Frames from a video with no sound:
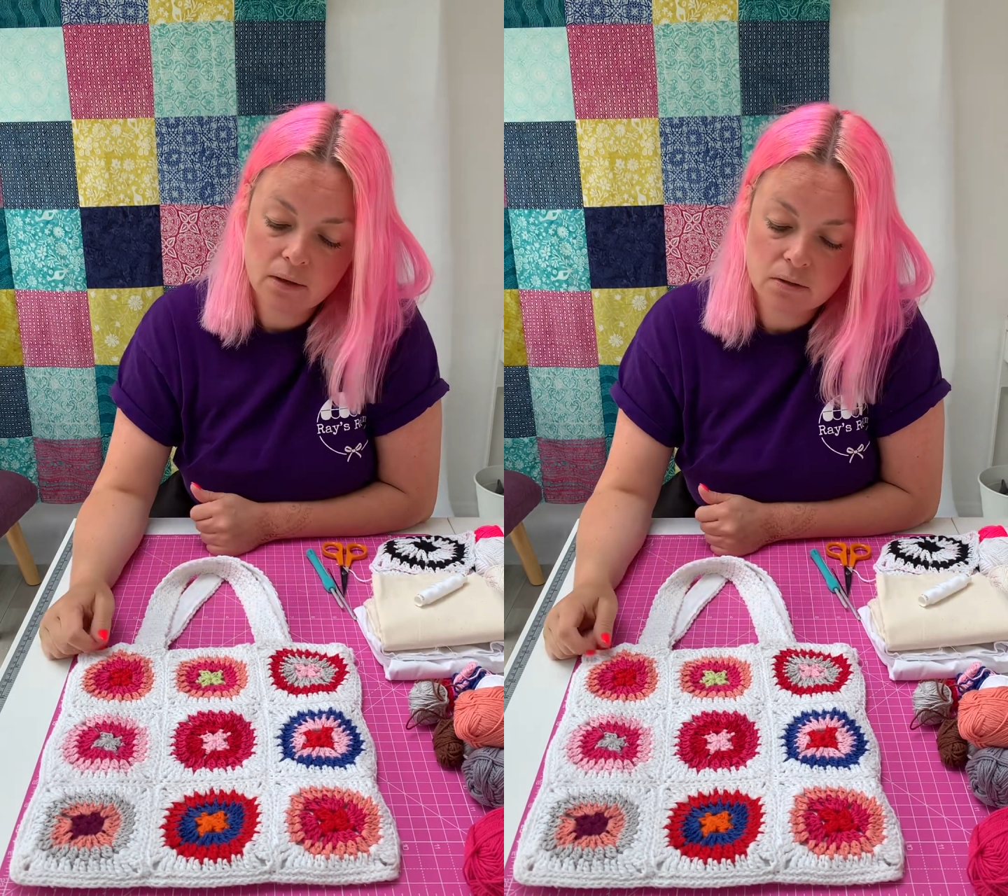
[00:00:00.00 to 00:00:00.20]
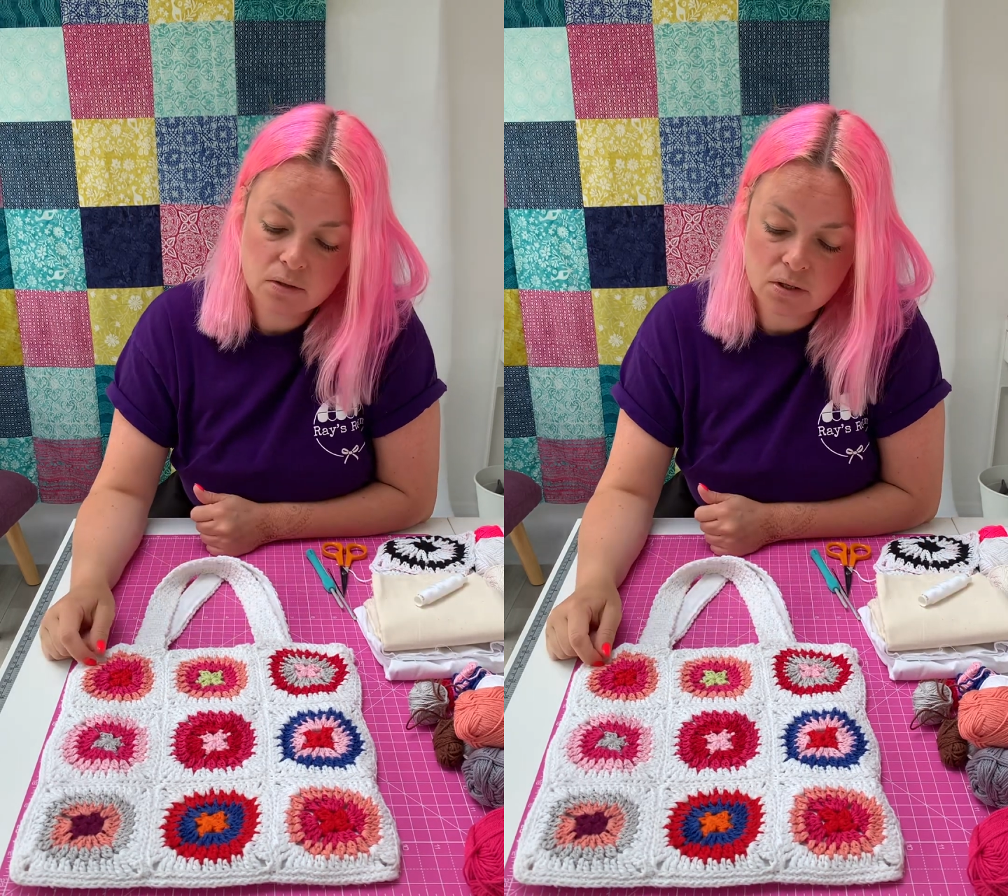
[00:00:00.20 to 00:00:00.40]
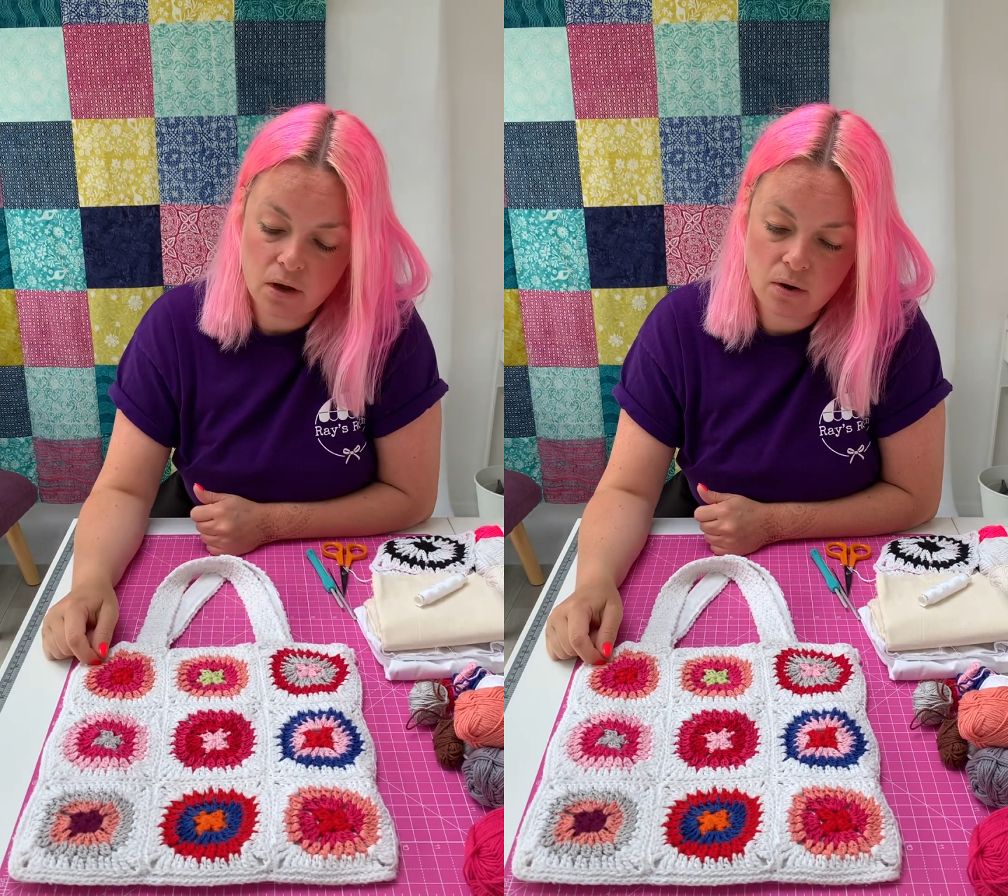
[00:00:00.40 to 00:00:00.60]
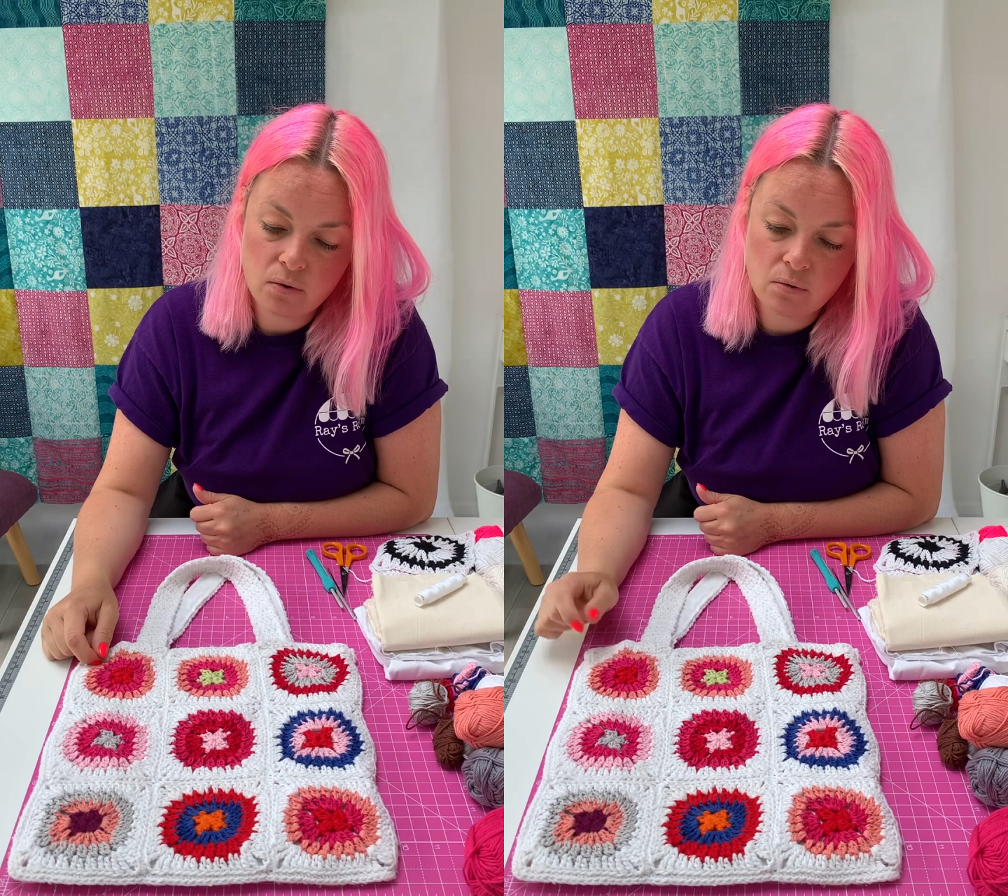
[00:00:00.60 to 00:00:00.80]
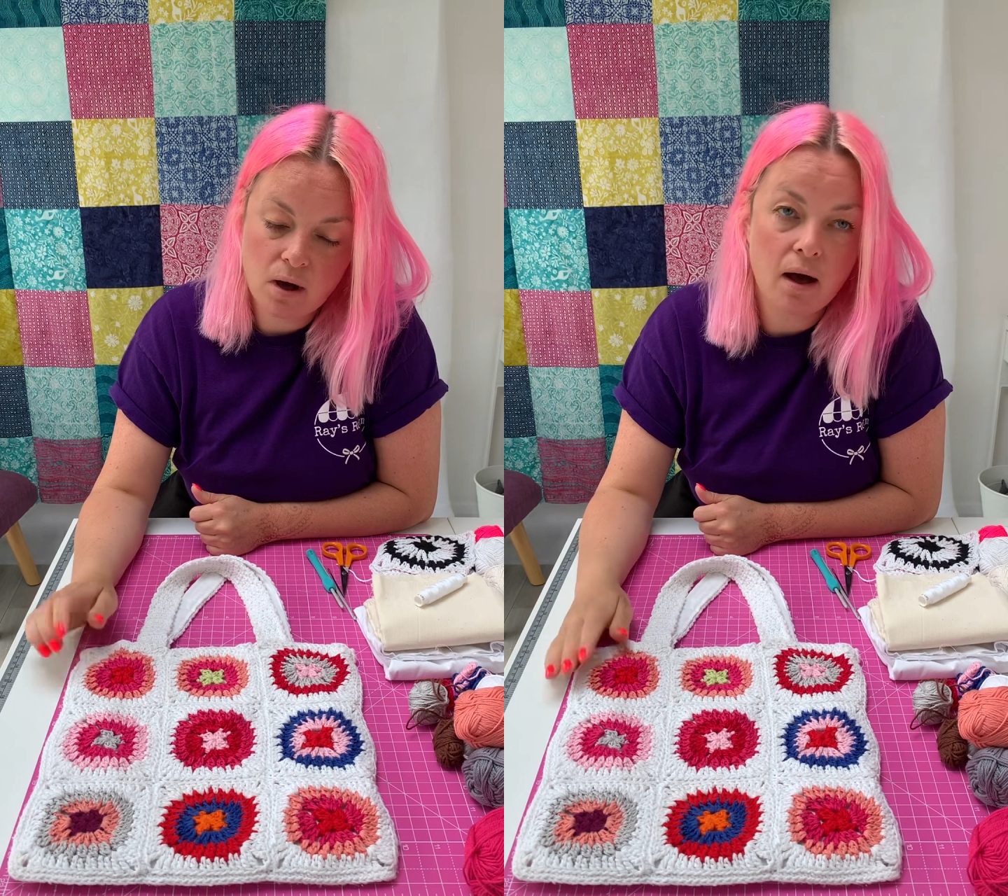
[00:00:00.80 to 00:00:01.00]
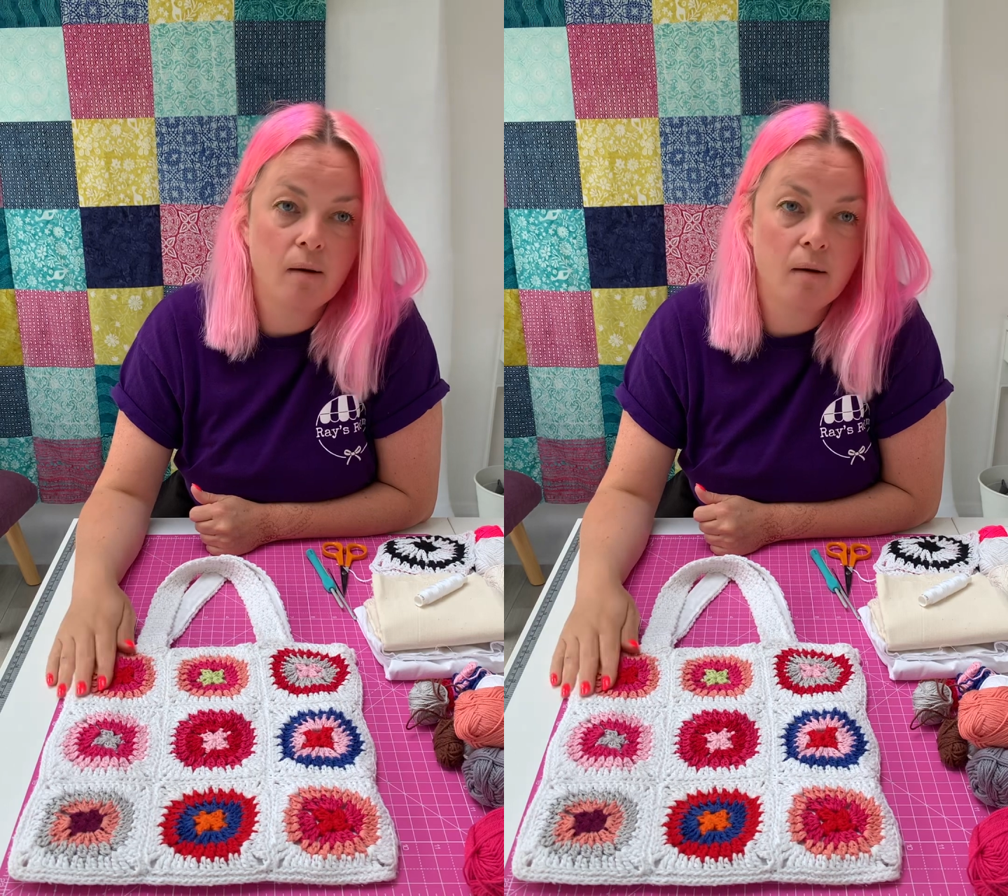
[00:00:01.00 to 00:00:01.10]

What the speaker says: So